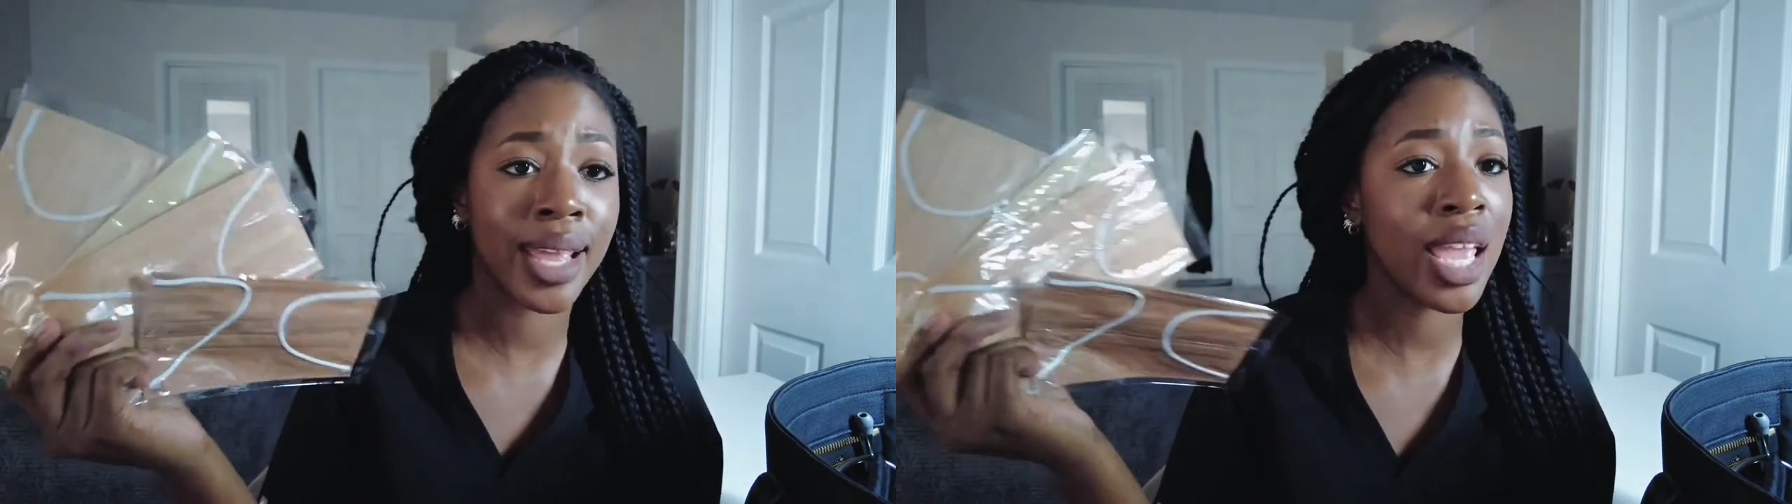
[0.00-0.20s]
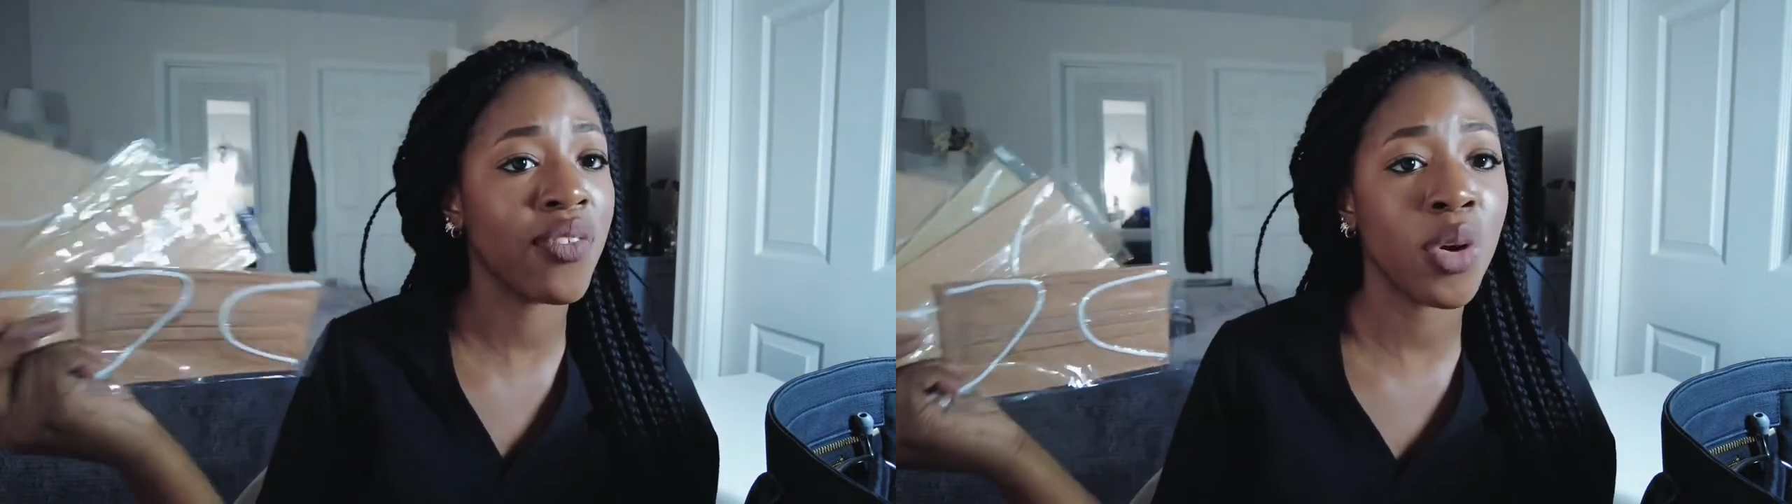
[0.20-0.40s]

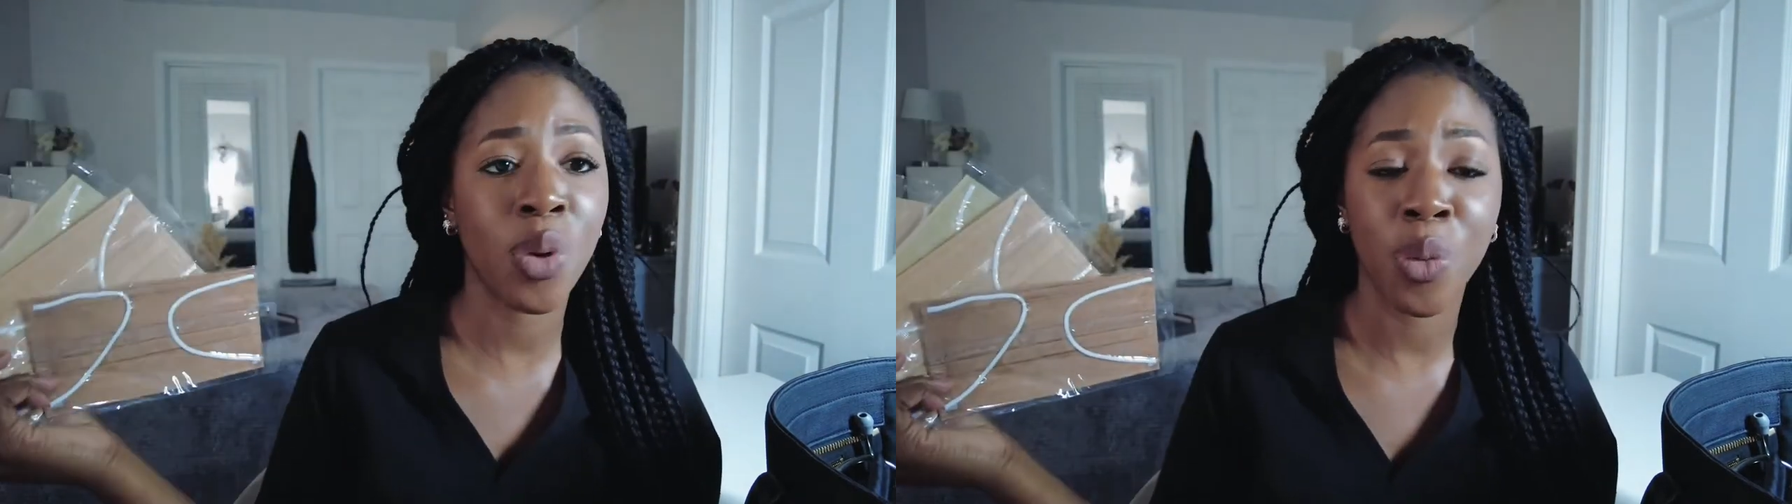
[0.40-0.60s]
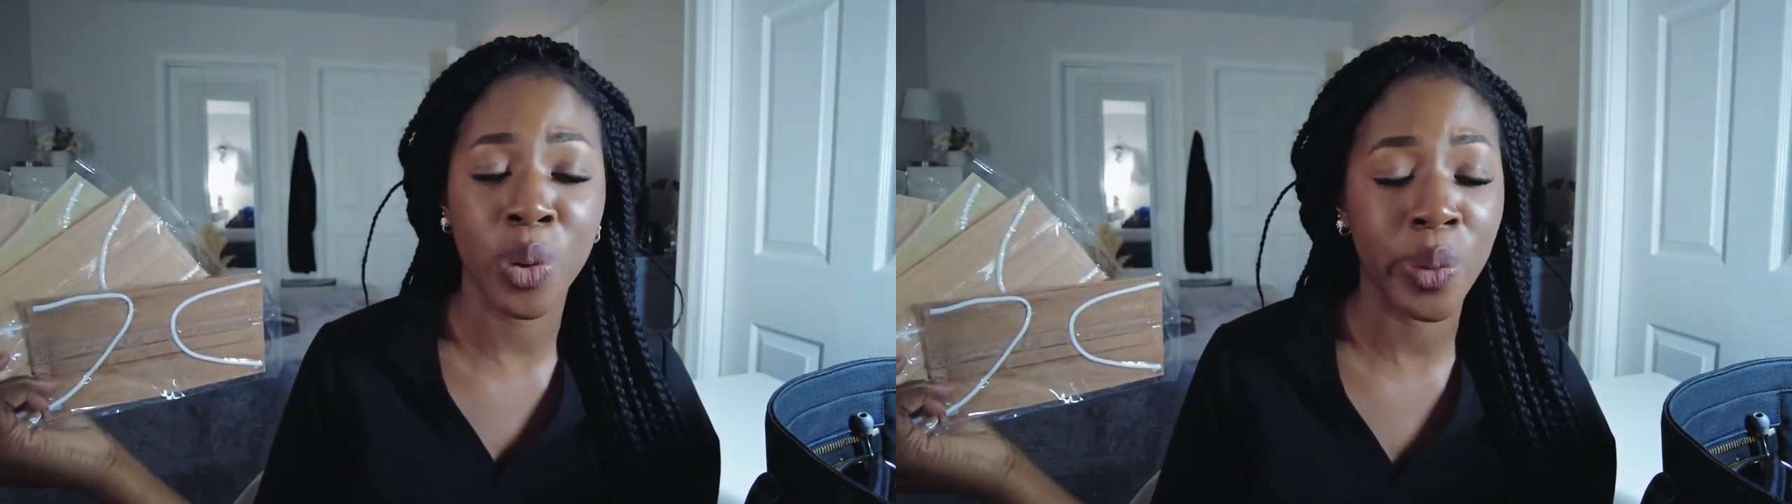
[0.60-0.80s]
even
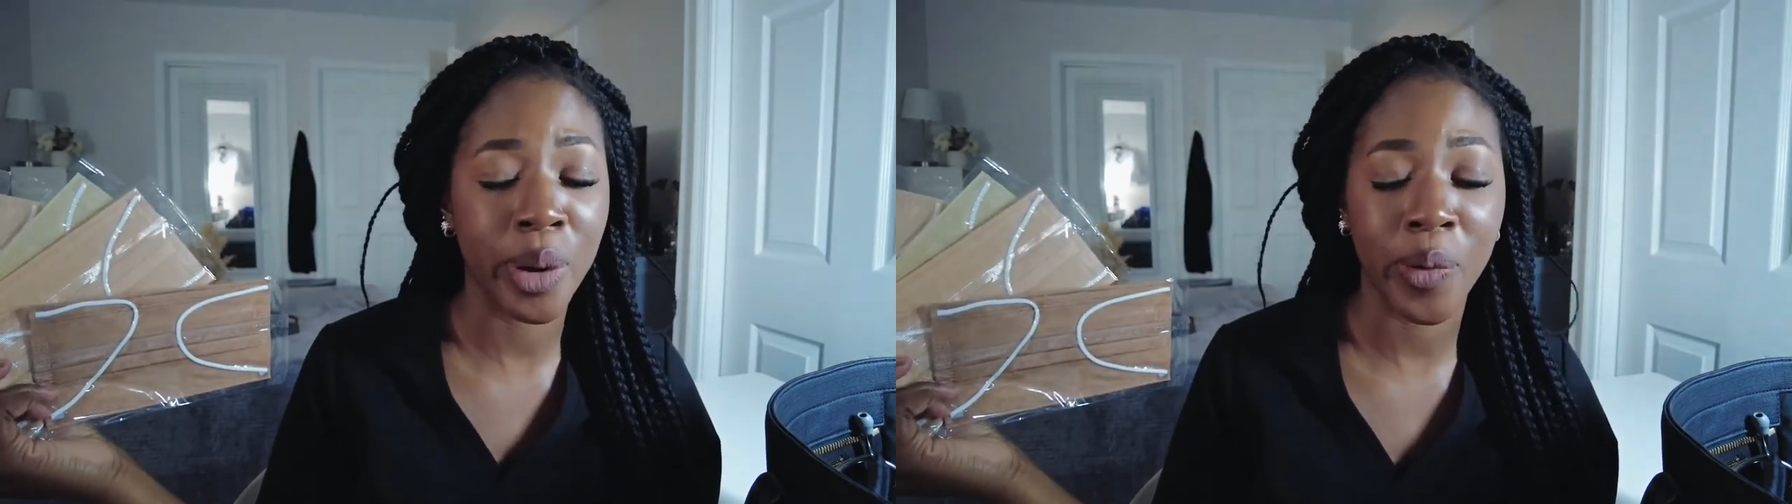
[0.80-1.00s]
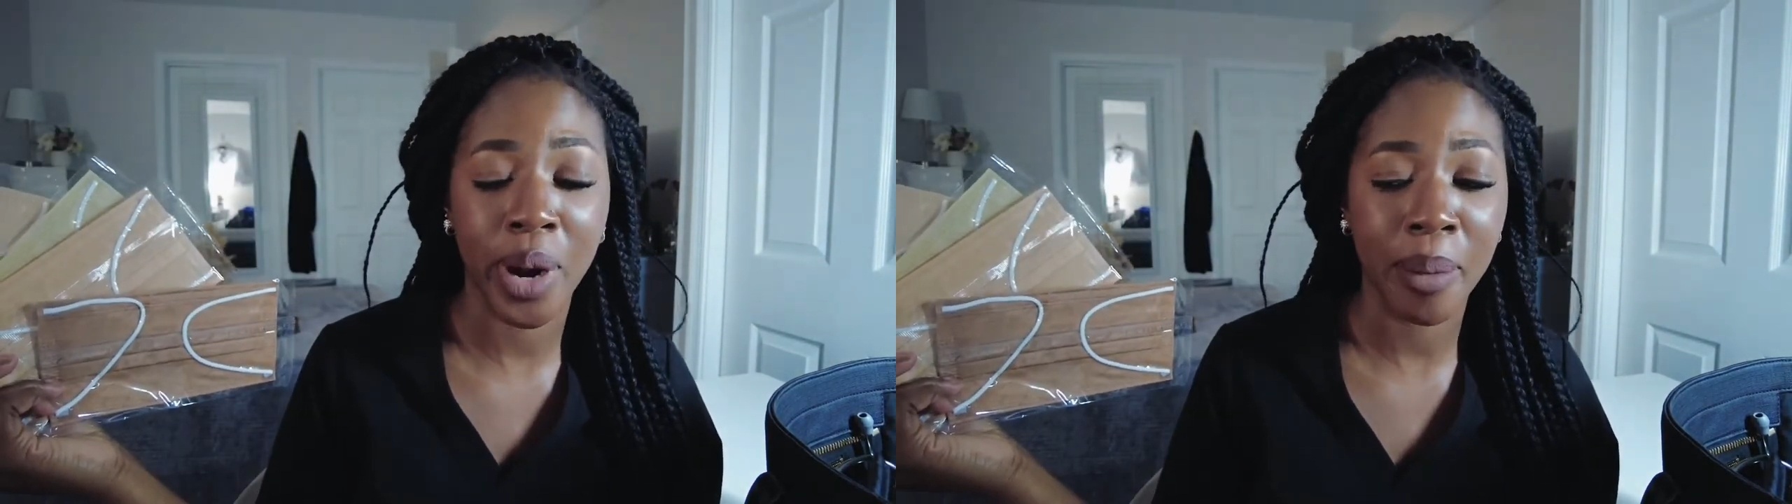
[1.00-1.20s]
when we
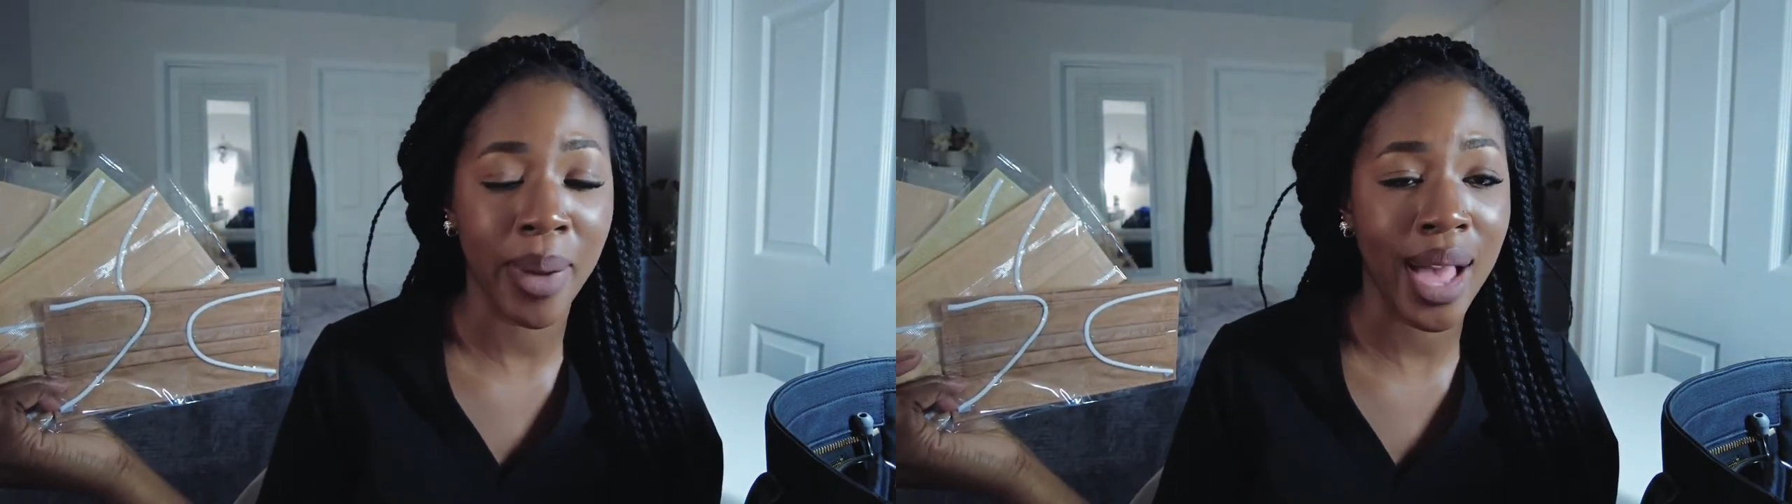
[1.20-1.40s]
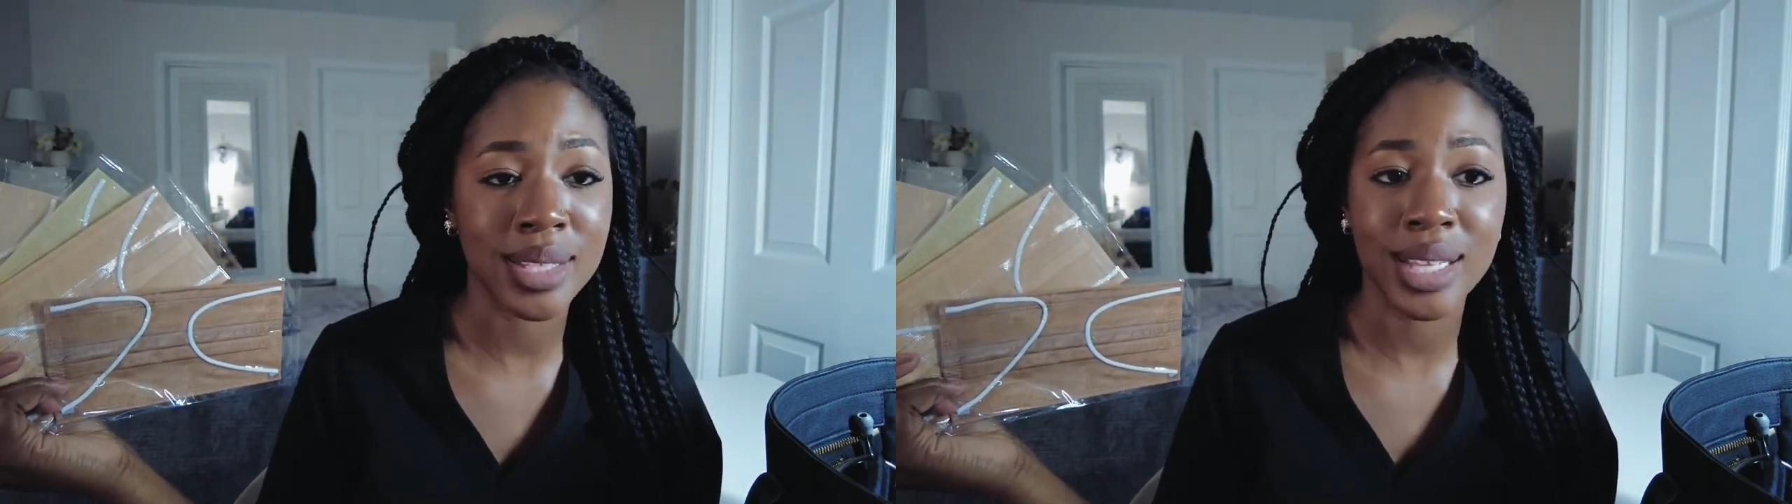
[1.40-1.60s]
were wearing masks